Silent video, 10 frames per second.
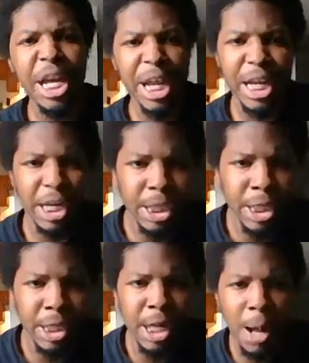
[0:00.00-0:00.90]
And I
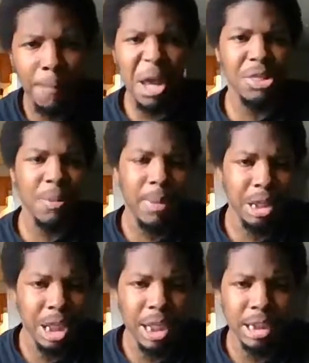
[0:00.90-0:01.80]
did. I packed up my
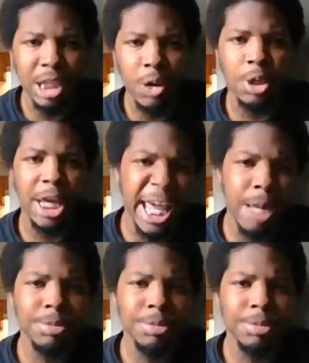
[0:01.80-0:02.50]
things and came